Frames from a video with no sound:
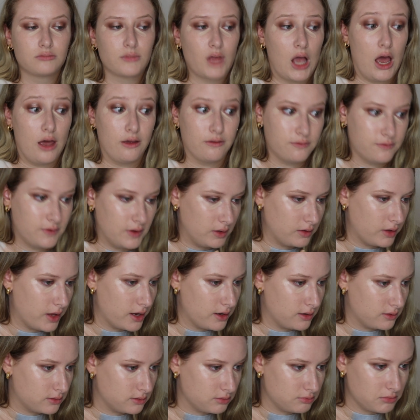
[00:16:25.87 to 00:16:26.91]
I feel
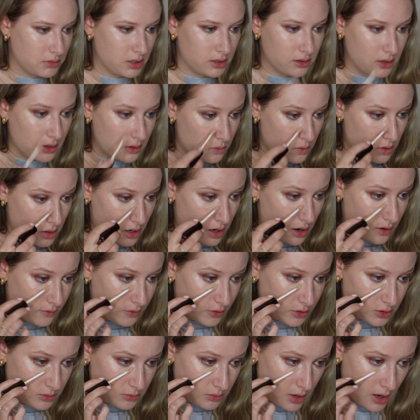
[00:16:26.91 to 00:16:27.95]
like and like what
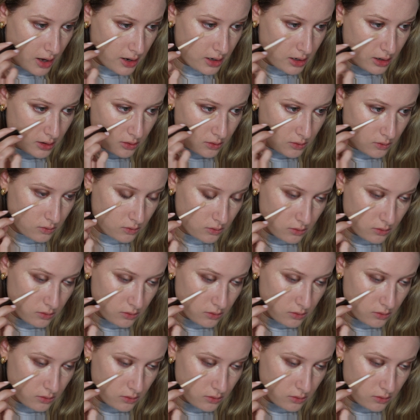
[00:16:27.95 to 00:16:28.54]
coverage I'm getting.